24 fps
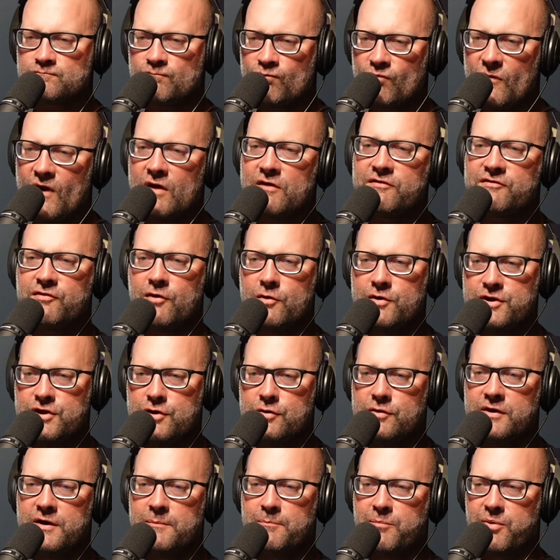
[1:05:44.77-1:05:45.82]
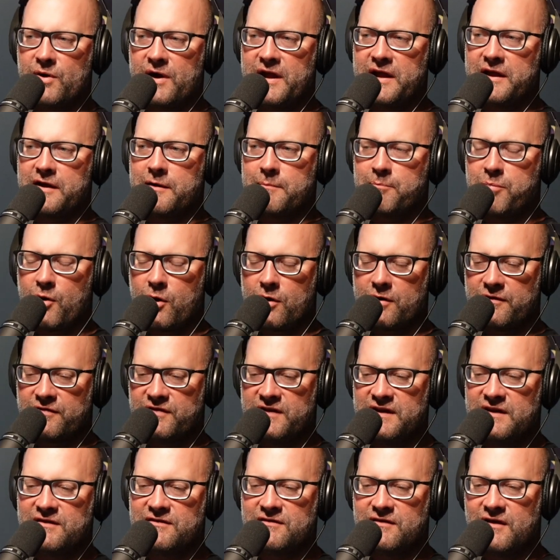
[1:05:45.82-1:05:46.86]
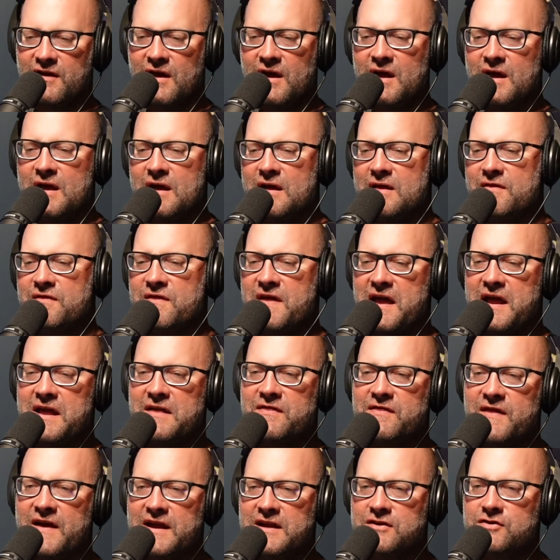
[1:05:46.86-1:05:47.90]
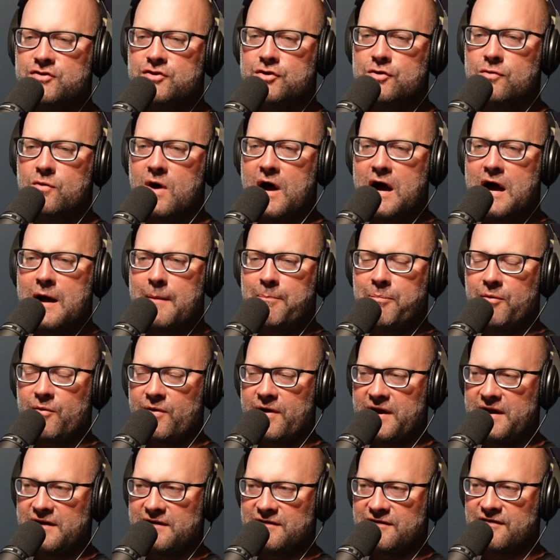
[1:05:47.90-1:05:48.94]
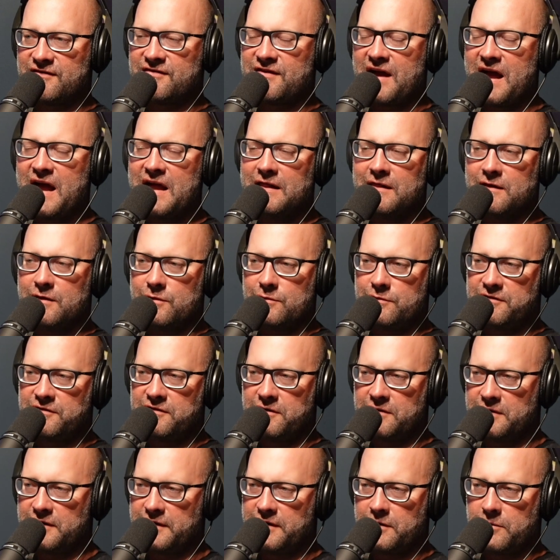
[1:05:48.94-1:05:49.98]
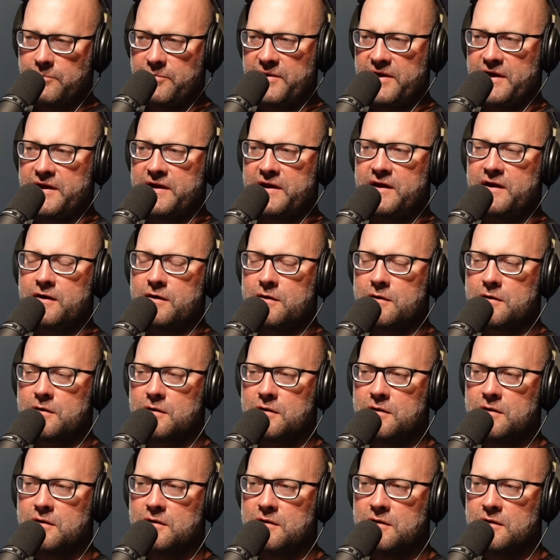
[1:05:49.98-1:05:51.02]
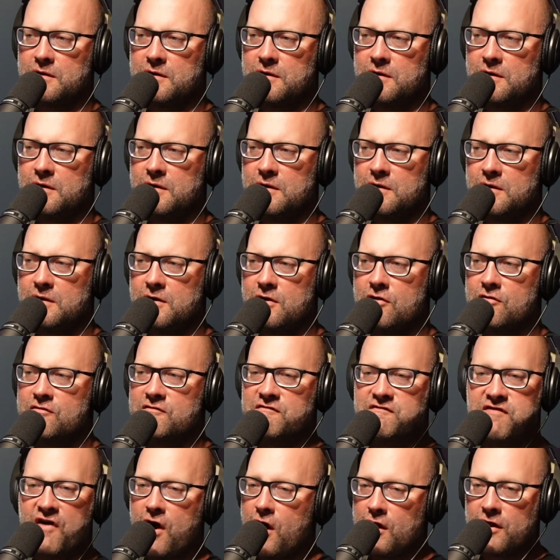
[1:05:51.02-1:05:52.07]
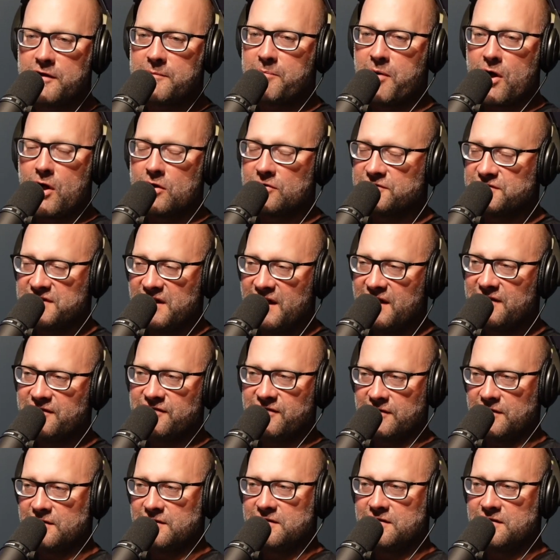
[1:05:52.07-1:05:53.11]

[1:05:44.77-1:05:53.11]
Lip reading: So you can break it apart. They do operate in silos a little bit here. Volleyball doesn't.